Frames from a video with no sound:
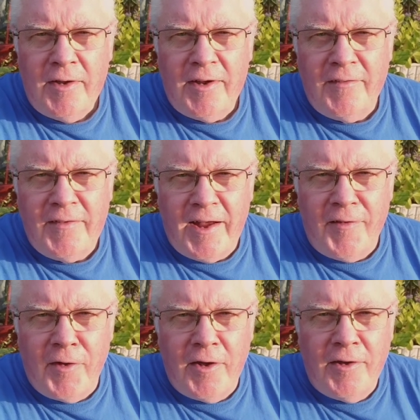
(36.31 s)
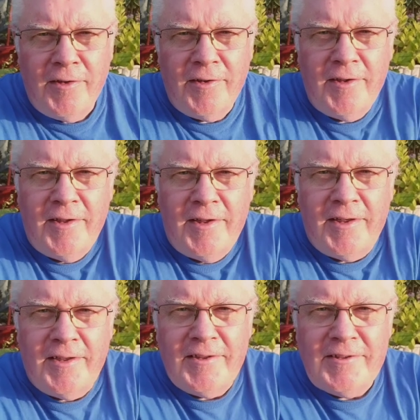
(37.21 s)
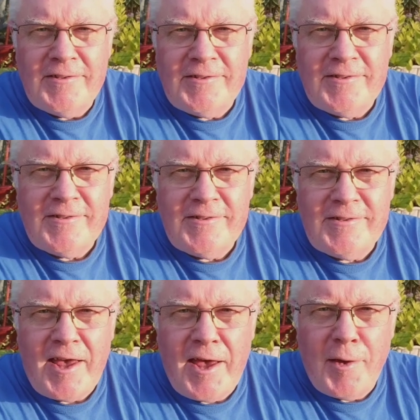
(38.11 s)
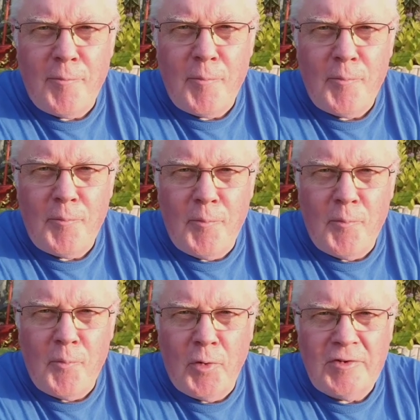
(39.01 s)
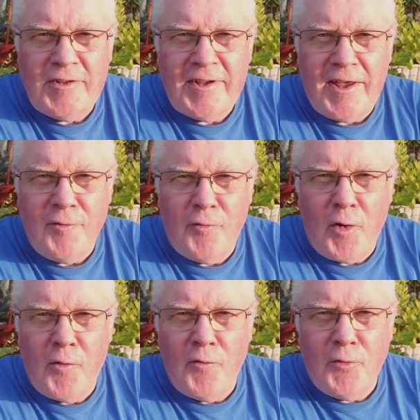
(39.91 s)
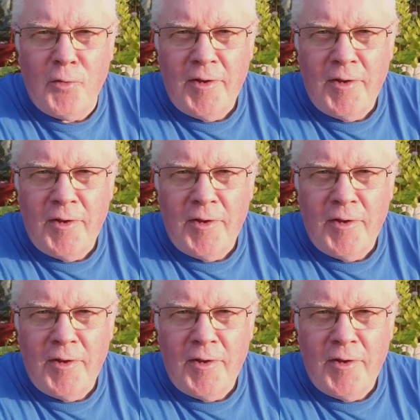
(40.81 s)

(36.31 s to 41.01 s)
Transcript: and the other is Tam wanting to get involved